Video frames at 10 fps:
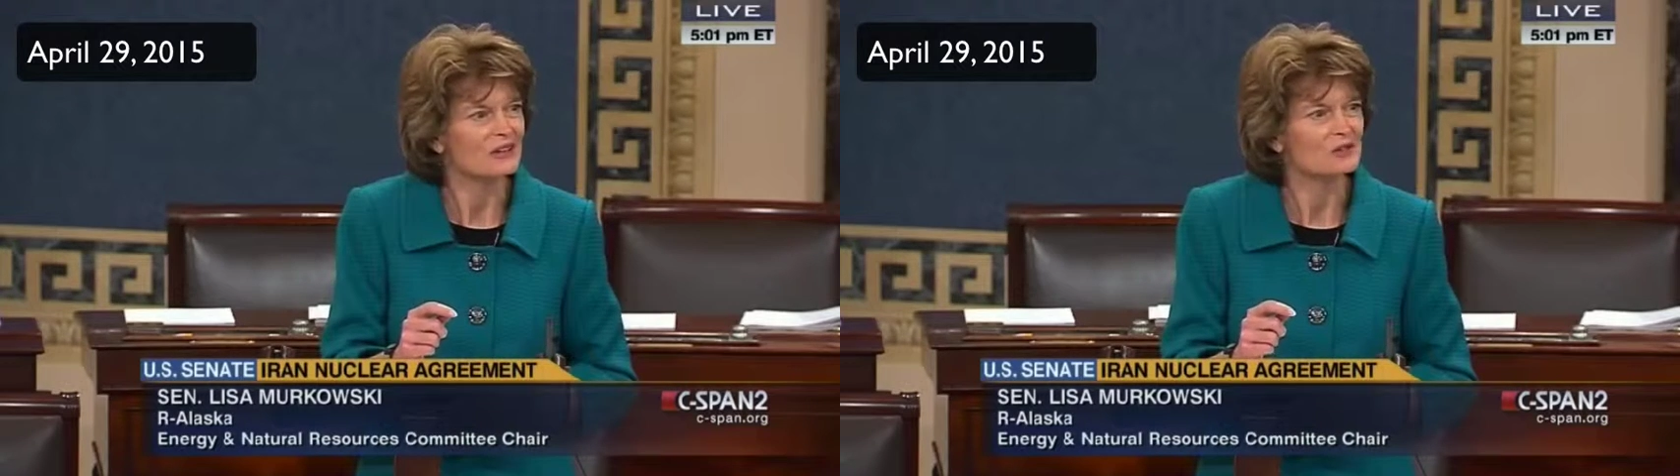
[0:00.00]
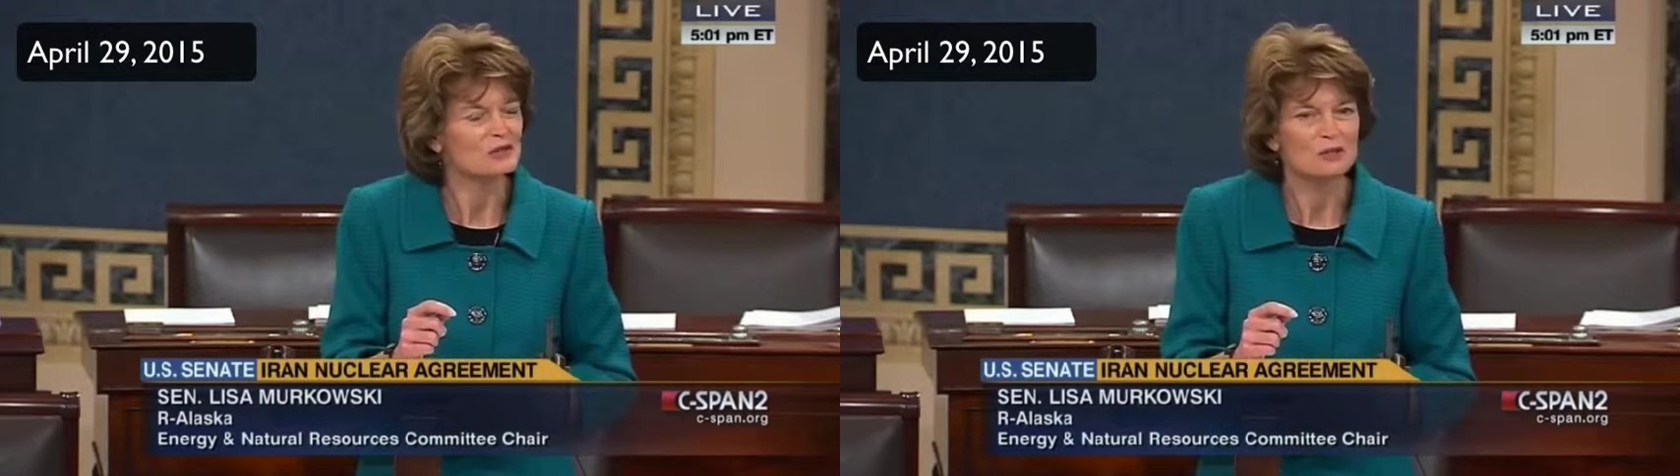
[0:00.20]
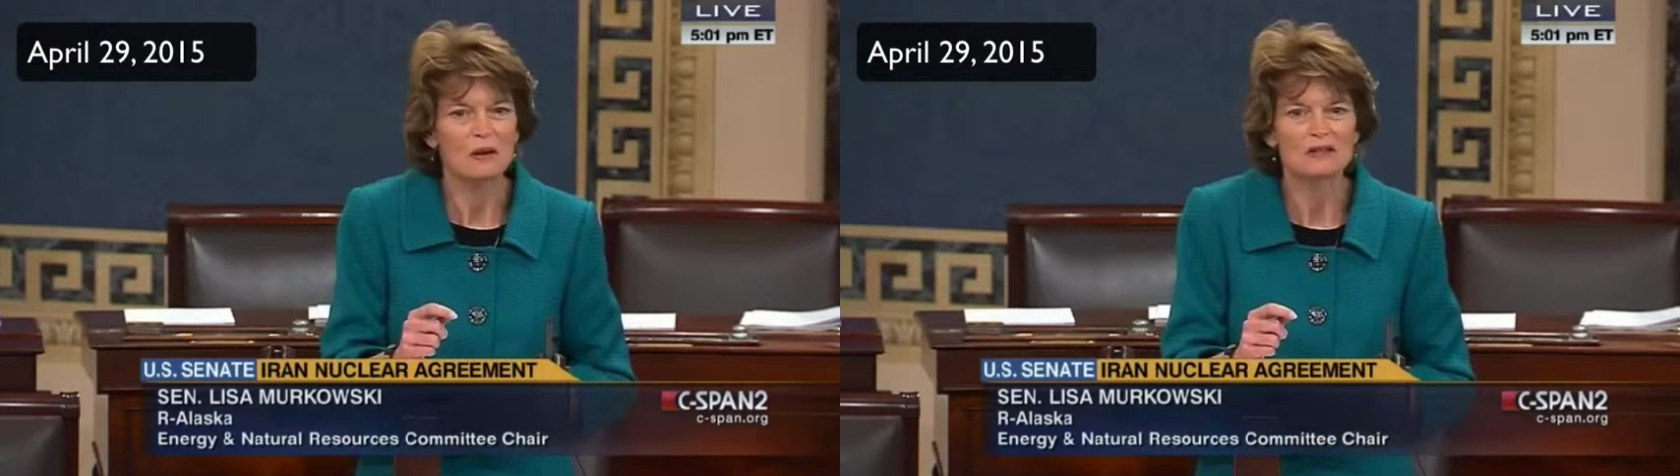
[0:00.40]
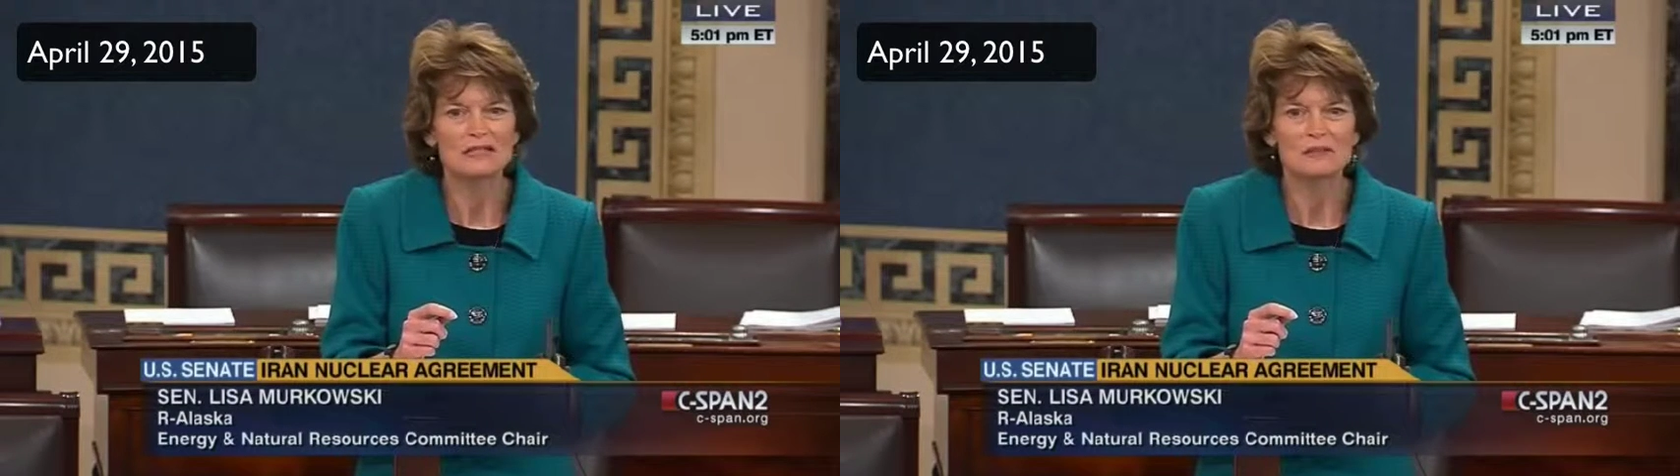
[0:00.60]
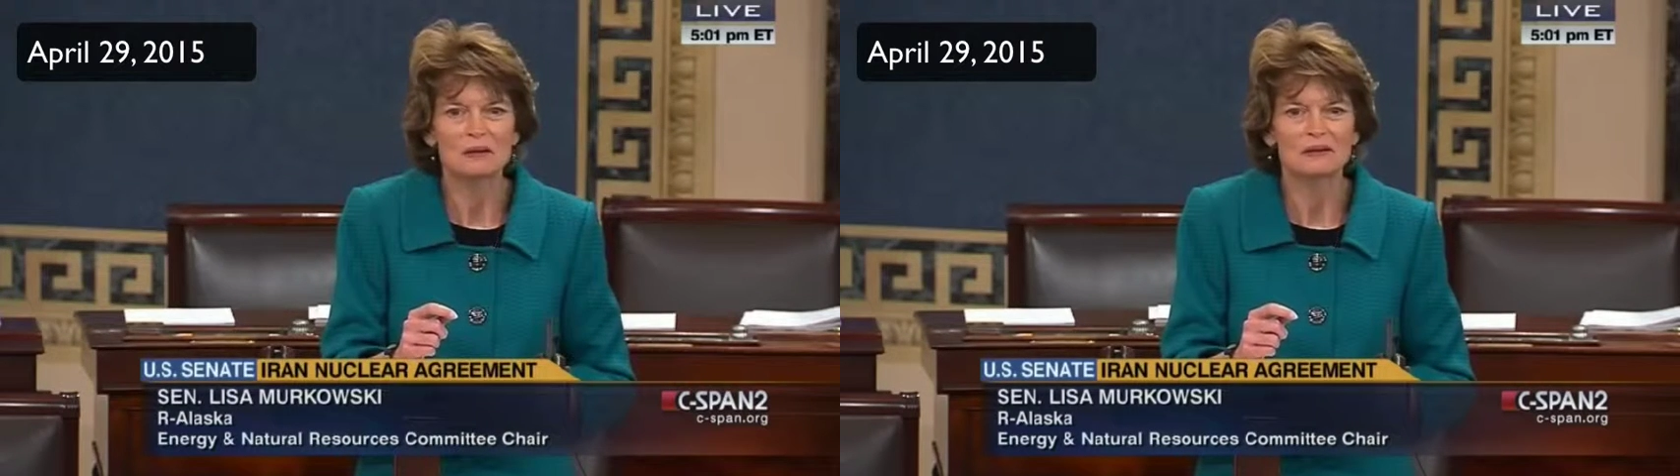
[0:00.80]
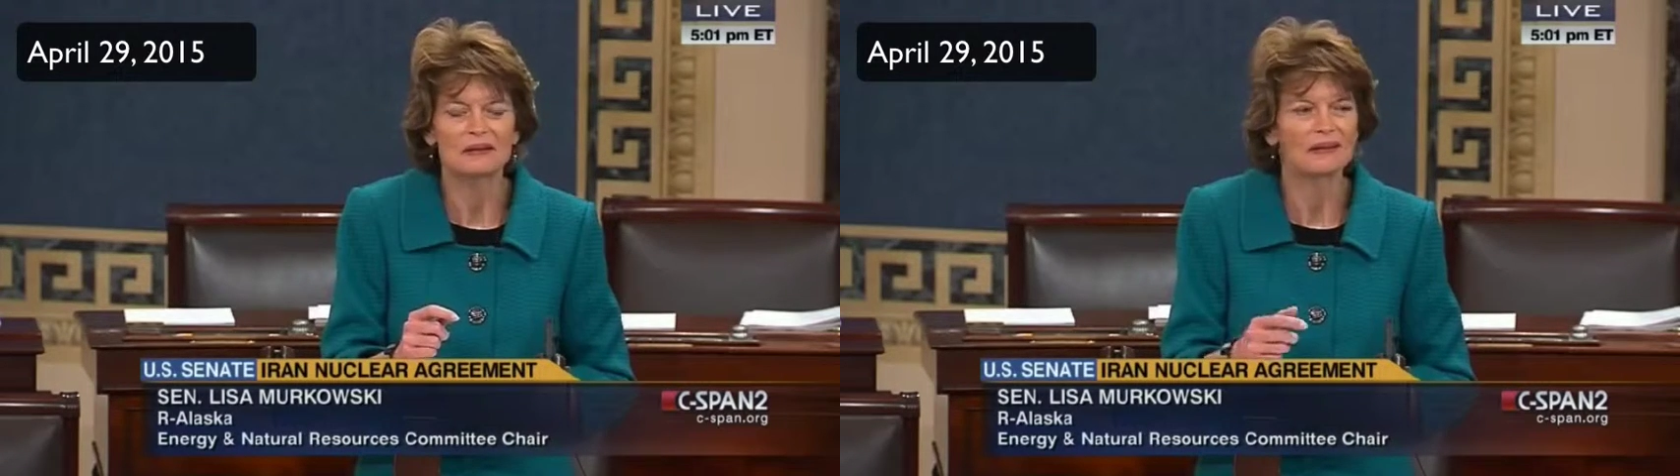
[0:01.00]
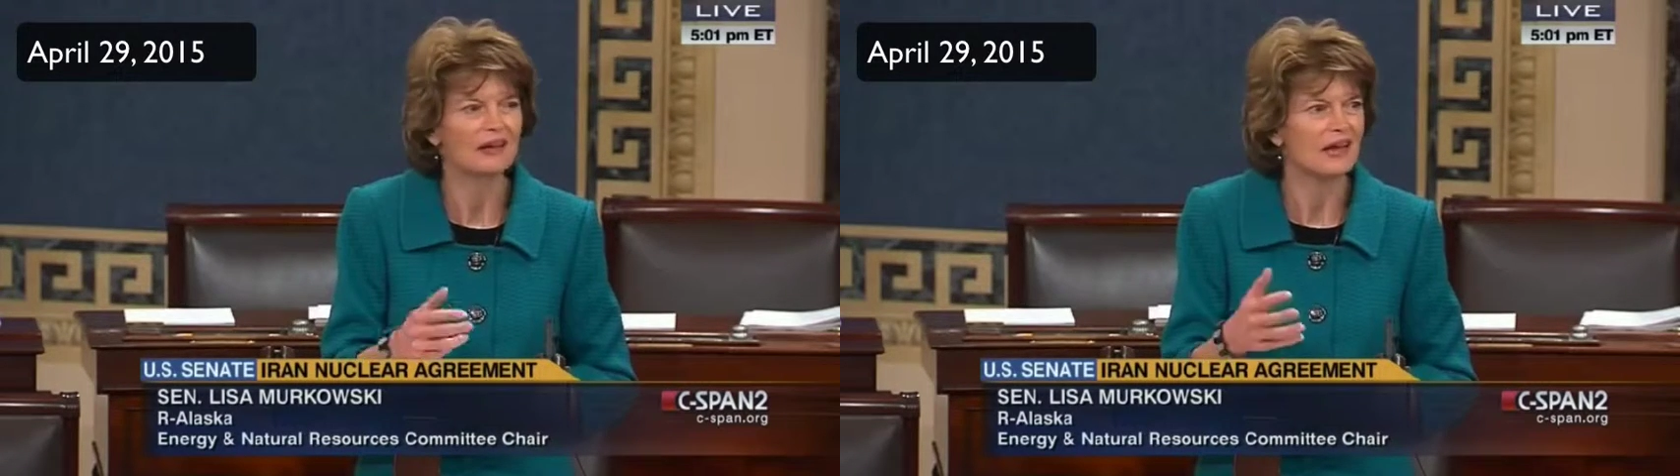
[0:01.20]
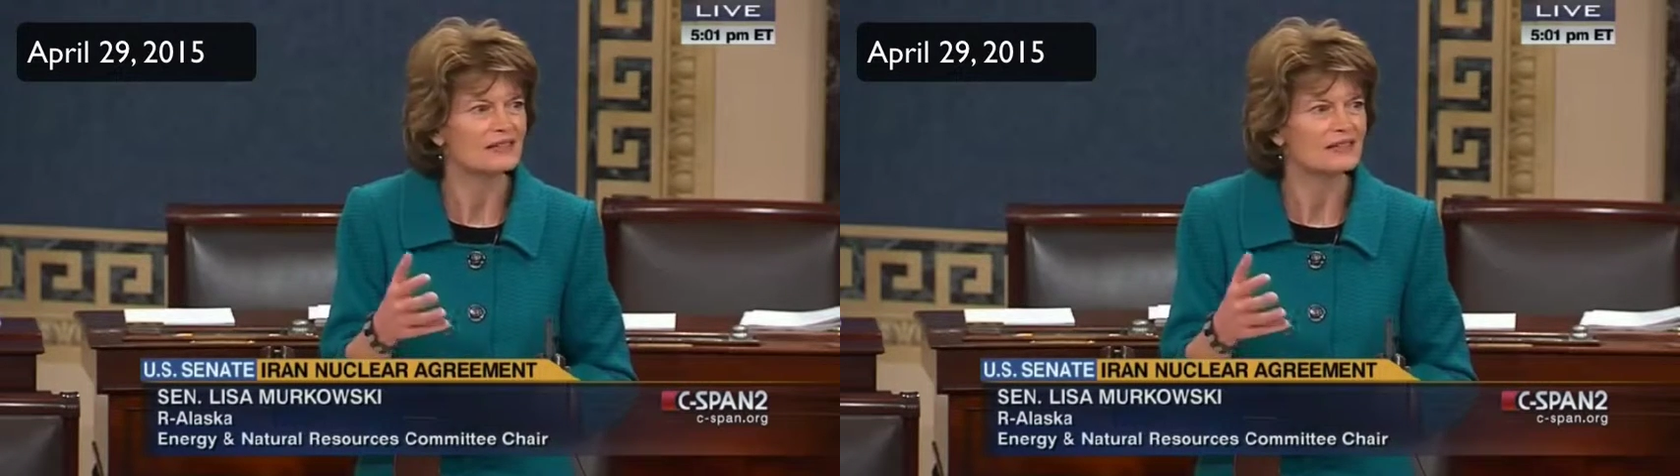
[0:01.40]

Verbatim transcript: as a responsibility,